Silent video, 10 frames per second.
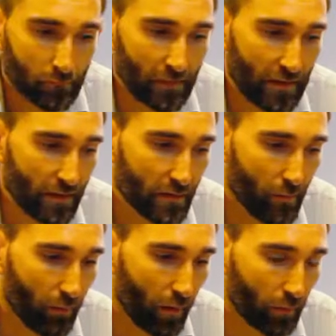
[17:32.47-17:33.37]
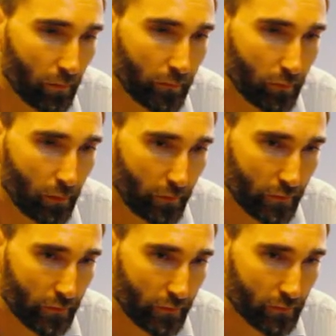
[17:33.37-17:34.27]
Needs to be blocked by 2 or more
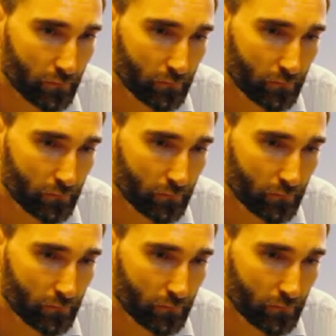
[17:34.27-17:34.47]
creatures.